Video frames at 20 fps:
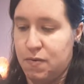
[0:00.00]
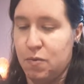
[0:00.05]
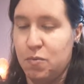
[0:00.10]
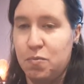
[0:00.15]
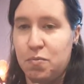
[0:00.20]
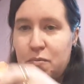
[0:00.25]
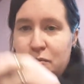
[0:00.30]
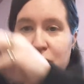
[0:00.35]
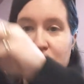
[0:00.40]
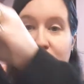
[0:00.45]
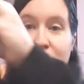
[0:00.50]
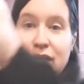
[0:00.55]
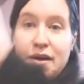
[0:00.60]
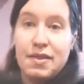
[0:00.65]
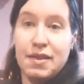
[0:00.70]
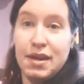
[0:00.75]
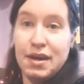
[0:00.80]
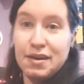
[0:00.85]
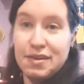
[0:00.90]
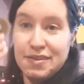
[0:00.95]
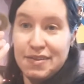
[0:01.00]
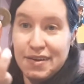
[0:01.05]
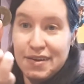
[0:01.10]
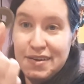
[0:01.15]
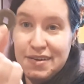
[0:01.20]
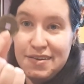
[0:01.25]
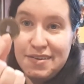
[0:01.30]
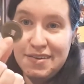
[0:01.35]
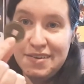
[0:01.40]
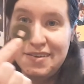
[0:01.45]
Oh, and the next
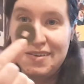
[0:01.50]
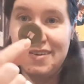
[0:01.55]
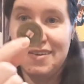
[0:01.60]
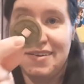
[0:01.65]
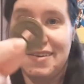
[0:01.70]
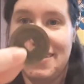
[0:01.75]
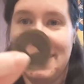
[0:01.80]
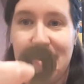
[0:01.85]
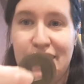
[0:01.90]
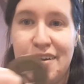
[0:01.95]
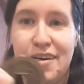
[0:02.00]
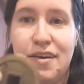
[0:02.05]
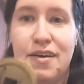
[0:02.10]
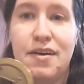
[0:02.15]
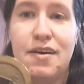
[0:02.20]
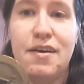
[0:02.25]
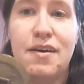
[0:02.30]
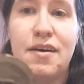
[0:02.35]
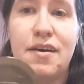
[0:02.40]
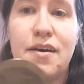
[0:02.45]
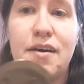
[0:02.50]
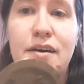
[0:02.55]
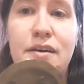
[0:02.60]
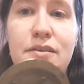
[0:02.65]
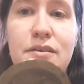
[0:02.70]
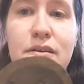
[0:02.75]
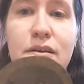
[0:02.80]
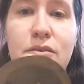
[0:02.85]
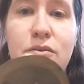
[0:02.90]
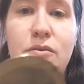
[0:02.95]
thing
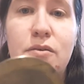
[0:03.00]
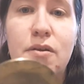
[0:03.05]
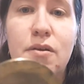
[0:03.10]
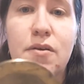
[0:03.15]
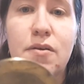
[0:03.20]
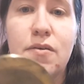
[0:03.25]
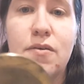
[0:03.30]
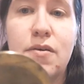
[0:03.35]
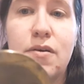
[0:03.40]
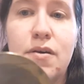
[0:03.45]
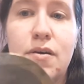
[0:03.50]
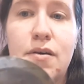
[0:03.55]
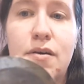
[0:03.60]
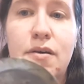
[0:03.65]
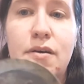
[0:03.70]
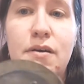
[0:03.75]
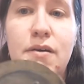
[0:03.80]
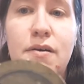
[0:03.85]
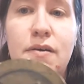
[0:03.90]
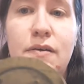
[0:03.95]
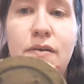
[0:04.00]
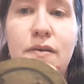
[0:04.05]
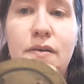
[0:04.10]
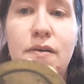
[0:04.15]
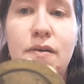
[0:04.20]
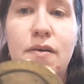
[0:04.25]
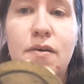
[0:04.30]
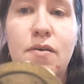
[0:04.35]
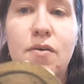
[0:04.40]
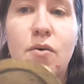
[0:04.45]
is another little
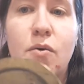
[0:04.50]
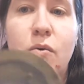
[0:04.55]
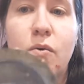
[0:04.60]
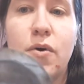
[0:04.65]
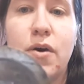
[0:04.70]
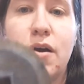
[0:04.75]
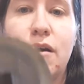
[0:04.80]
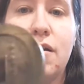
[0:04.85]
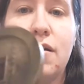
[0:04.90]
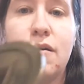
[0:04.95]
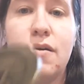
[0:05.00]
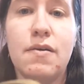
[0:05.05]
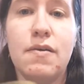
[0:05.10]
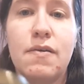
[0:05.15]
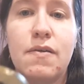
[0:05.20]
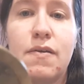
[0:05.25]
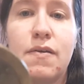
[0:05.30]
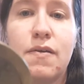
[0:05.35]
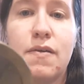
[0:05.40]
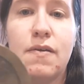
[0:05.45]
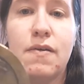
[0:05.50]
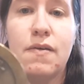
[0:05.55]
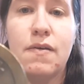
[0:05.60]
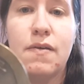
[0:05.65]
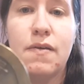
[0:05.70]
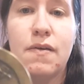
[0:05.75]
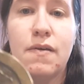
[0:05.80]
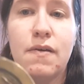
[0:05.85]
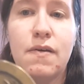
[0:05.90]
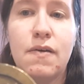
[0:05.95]
coin.
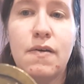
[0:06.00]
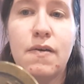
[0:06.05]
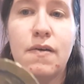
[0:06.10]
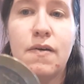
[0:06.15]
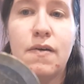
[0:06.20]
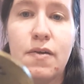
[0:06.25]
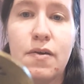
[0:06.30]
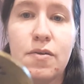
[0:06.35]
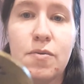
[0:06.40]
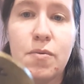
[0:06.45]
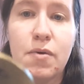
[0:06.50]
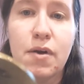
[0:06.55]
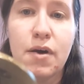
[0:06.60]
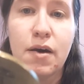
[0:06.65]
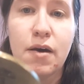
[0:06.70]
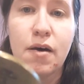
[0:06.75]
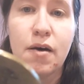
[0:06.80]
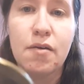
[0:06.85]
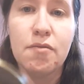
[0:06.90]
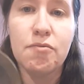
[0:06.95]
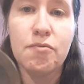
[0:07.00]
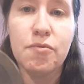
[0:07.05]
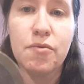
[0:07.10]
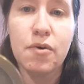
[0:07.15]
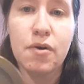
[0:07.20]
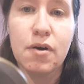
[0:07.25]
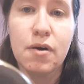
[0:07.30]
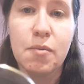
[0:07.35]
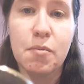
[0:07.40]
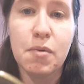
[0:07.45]
This one I got
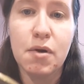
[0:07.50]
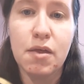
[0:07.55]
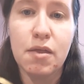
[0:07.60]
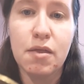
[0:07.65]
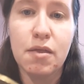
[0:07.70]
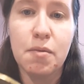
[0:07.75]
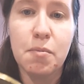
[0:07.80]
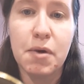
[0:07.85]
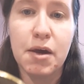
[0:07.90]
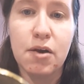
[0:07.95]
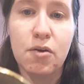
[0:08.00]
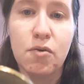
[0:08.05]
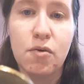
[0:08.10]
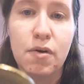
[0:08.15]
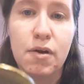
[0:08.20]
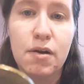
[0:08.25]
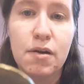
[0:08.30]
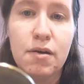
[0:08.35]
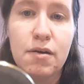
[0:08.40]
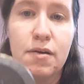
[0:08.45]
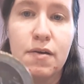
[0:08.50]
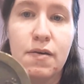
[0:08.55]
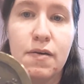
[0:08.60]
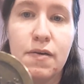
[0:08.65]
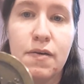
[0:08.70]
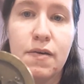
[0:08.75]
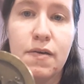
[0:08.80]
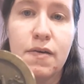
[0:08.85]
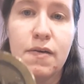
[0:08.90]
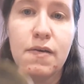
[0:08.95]
from the Mandarin.
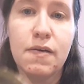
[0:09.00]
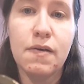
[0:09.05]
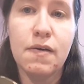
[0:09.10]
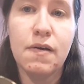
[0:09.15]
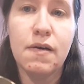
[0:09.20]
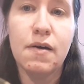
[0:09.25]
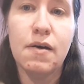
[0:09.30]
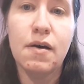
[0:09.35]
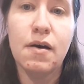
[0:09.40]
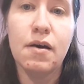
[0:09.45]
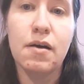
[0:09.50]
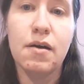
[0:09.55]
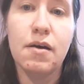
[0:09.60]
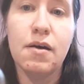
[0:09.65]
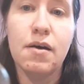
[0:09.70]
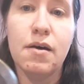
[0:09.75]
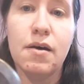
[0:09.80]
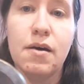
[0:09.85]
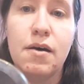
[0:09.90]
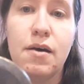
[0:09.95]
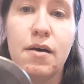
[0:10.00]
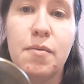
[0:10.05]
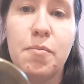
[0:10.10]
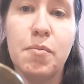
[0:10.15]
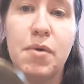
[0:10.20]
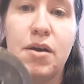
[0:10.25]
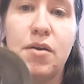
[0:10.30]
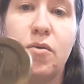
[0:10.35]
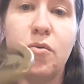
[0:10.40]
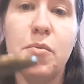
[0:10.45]

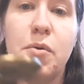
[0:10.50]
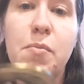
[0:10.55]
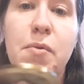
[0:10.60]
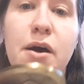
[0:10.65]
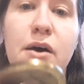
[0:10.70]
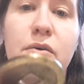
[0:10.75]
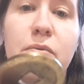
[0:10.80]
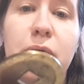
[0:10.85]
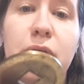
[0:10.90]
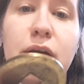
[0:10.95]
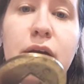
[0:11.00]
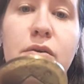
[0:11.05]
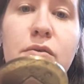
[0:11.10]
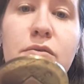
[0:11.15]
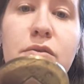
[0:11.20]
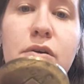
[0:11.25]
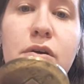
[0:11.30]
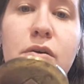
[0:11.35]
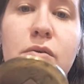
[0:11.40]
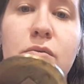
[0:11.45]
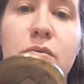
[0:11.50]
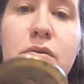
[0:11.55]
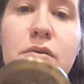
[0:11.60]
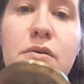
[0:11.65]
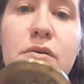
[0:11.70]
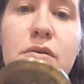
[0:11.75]
Um, I don't remember how many years ago.